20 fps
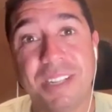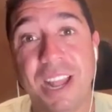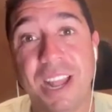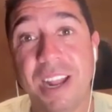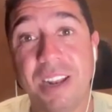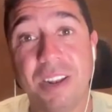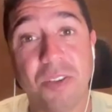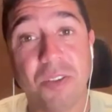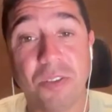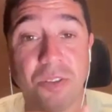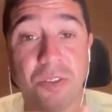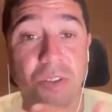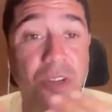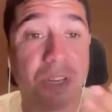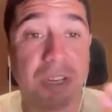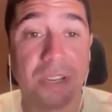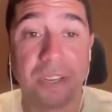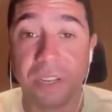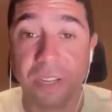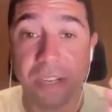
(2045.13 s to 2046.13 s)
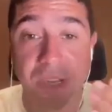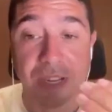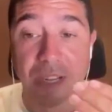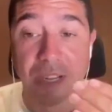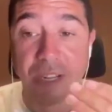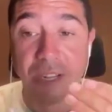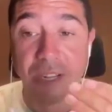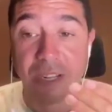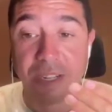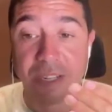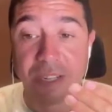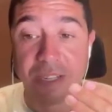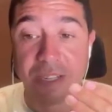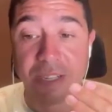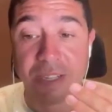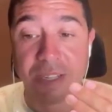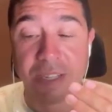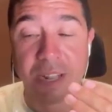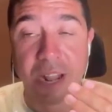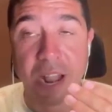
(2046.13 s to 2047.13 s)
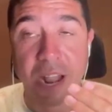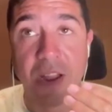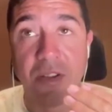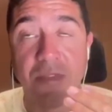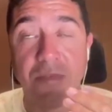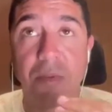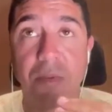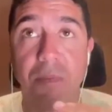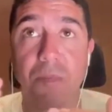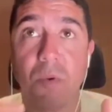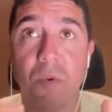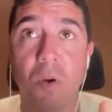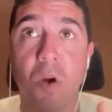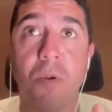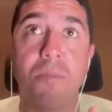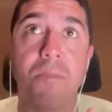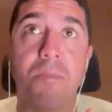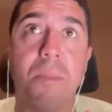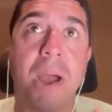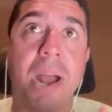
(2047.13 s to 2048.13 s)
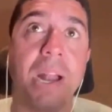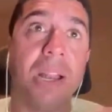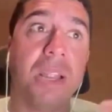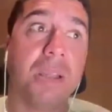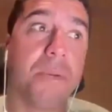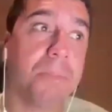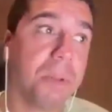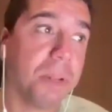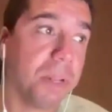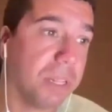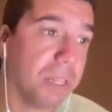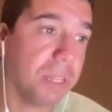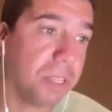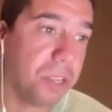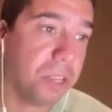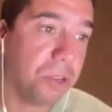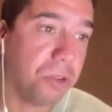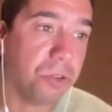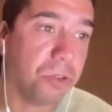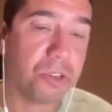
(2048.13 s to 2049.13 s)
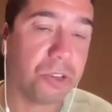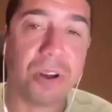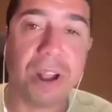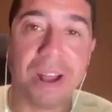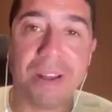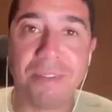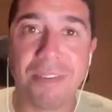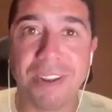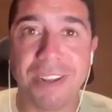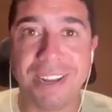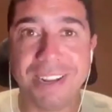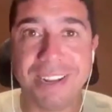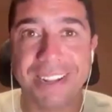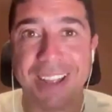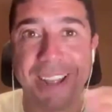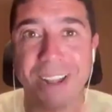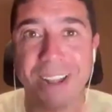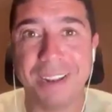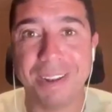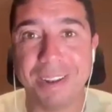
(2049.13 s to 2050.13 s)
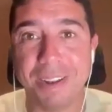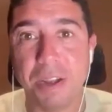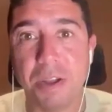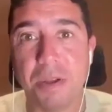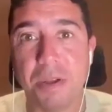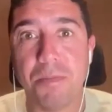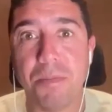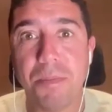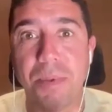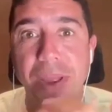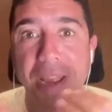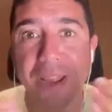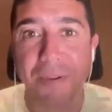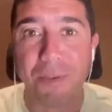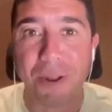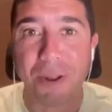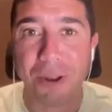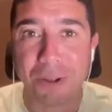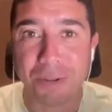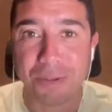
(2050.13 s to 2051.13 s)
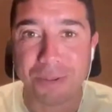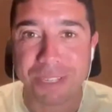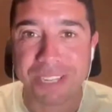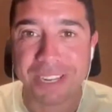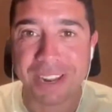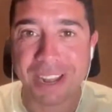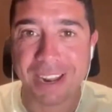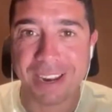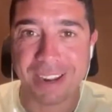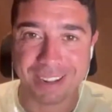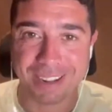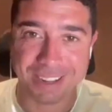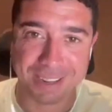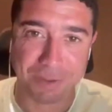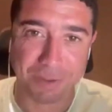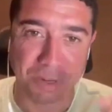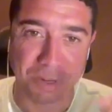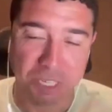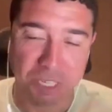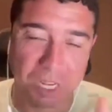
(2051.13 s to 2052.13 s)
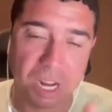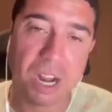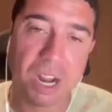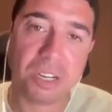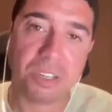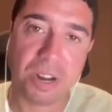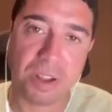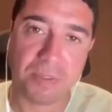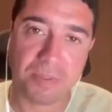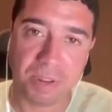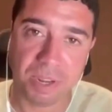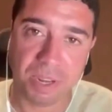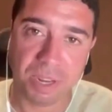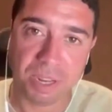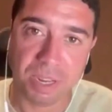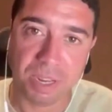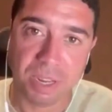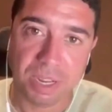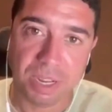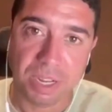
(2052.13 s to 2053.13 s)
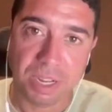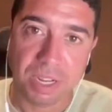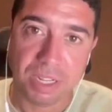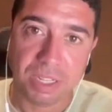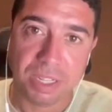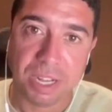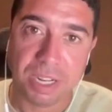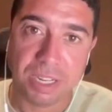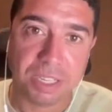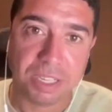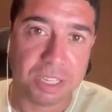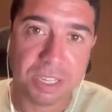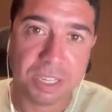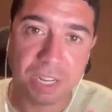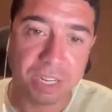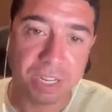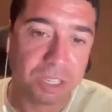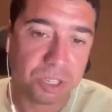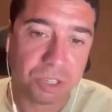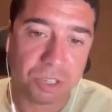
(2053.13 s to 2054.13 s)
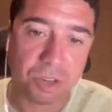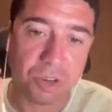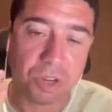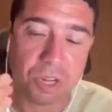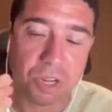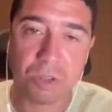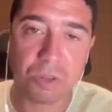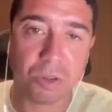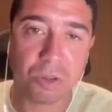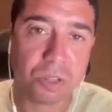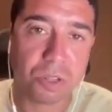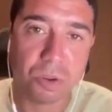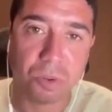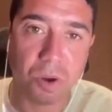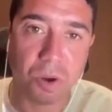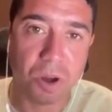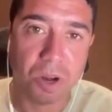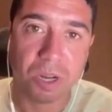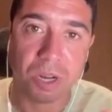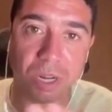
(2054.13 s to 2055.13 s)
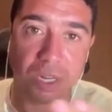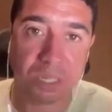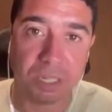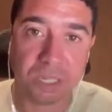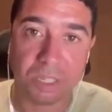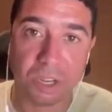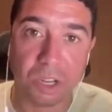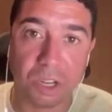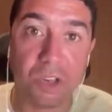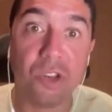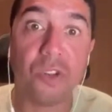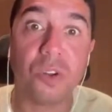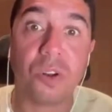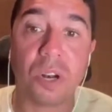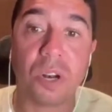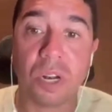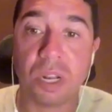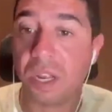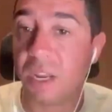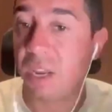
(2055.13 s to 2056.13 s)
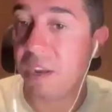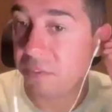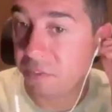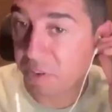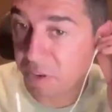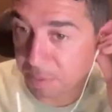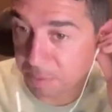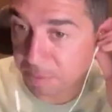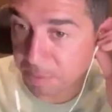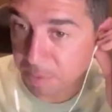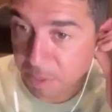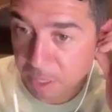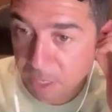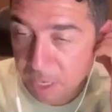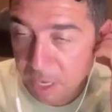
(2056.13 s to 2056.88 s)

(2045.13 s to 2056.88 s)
They look like they've been more malleable to traveling than me when I was an adult, when I started traveling. They're just like a duck to water. It's another thing for them.